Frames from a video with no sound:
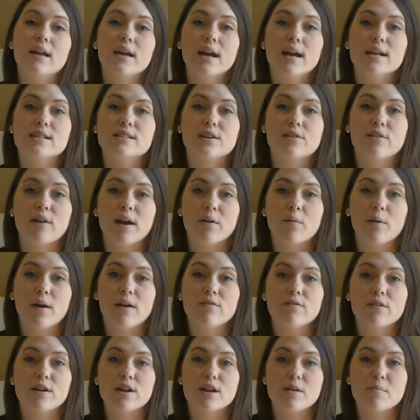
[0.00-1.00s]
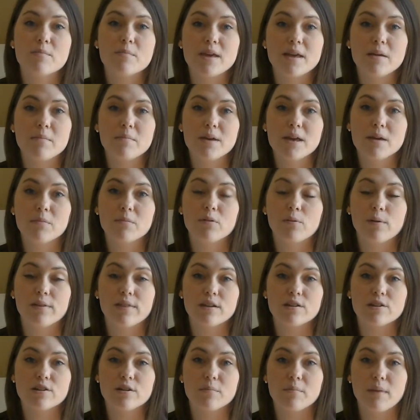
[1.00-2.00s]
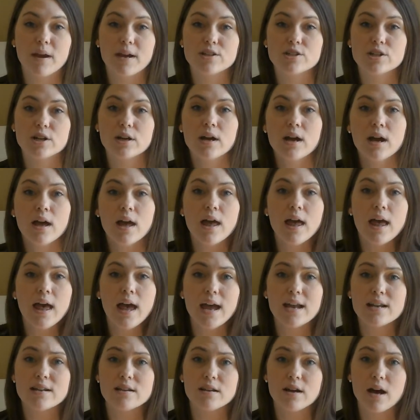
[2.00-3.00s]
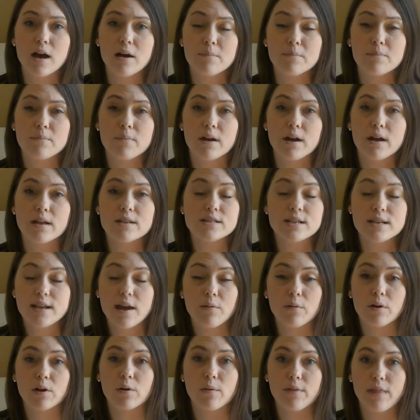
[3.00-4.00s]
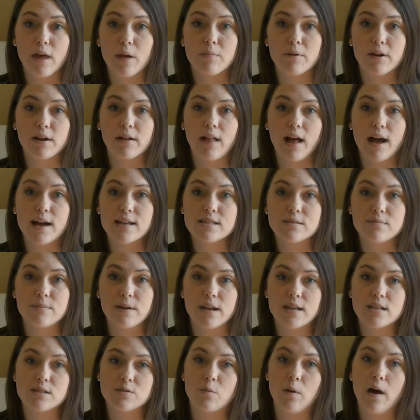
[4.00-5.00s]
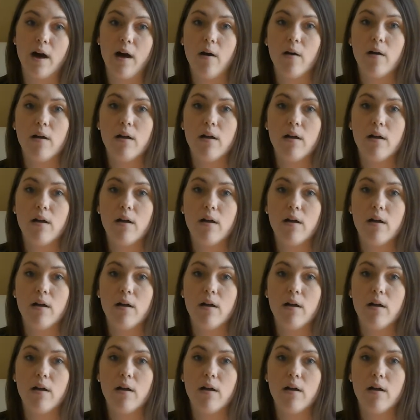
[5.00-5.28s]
It's a great way for you to meet people within your major and to network with upperclassmen as well.